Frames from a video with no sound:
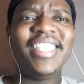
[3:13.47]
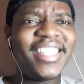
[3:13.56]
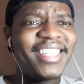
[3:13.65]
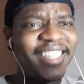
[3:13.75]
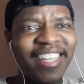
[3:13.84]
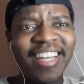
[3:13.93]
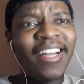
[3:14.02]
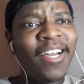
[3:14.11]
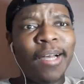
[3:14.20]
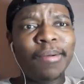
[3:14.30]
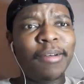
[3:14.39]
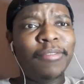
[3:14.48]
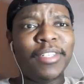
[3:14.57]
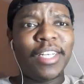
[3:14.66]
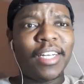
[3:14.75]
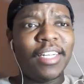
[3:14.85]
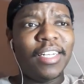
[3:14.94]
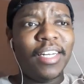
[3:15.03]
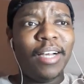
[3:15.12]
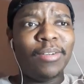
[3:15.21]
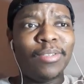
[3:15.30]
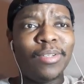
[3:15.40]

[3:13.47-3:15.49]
Definitely checking it out.